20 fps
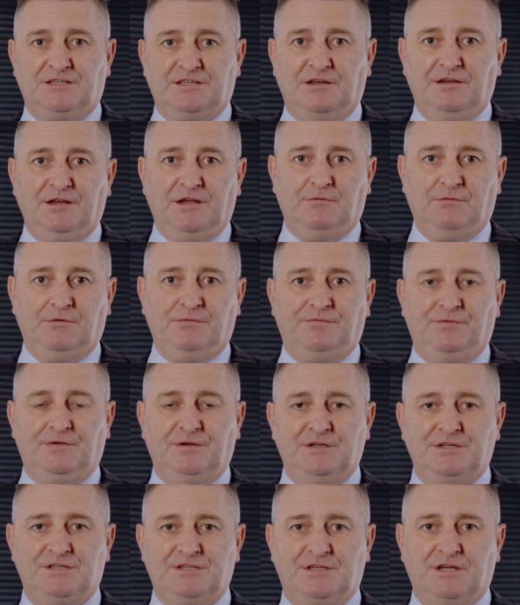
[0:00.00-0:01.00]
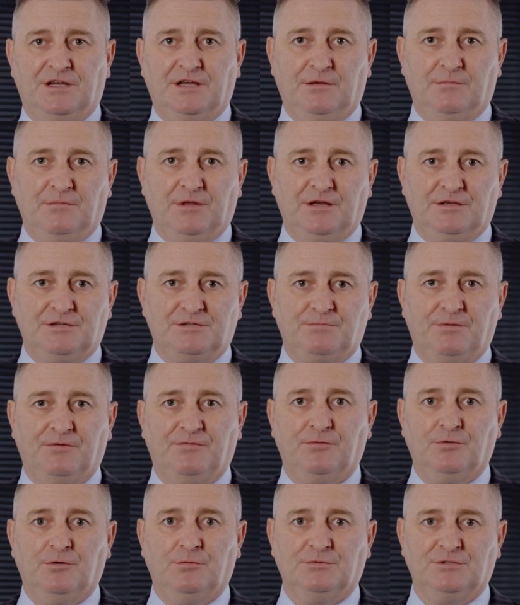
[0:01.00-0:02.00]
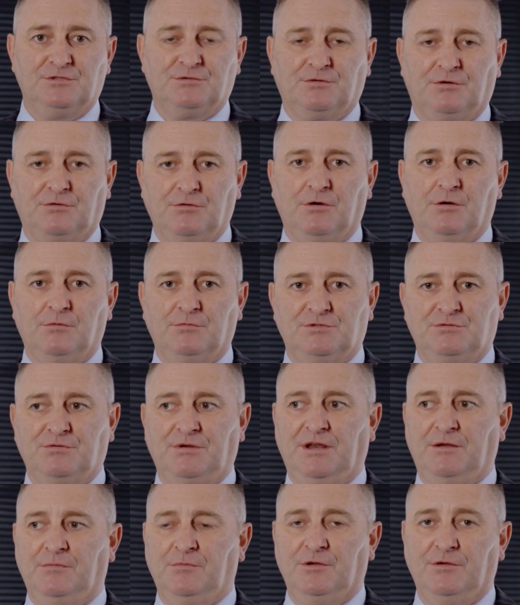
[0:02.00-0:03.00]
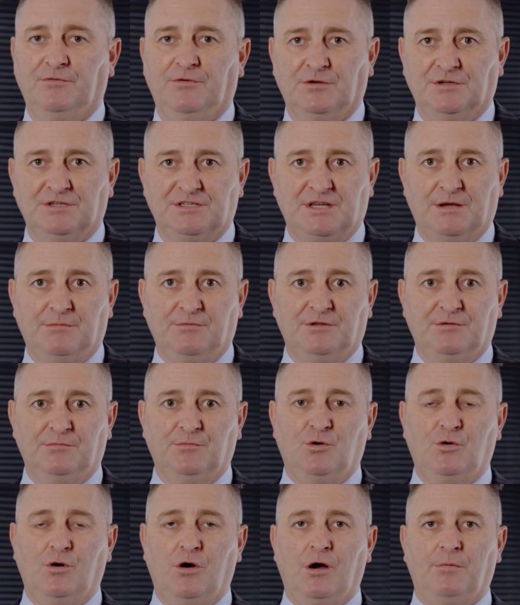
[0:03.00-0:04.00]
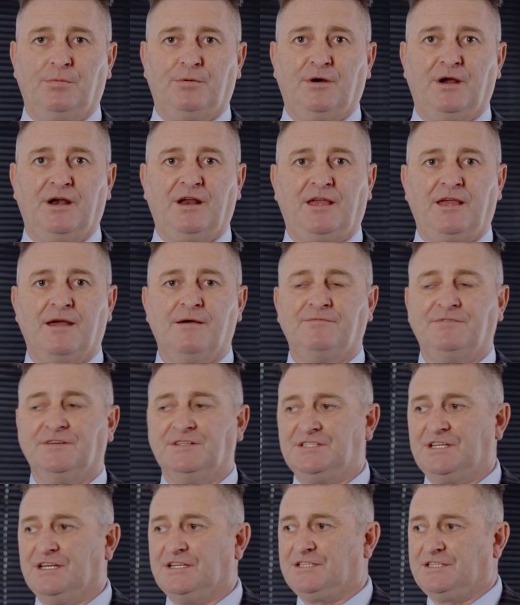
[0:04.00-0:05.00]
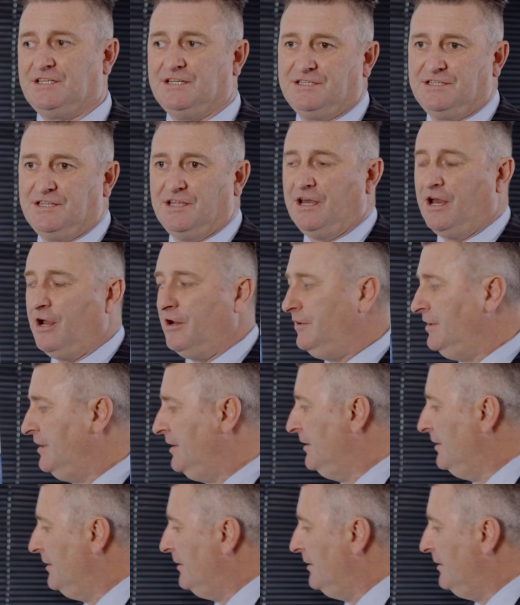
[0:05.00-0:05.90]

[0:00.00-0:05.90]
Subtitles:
so now we've finished those performance requirements, we're going to move on to some of the more operator comfort tests as they're known.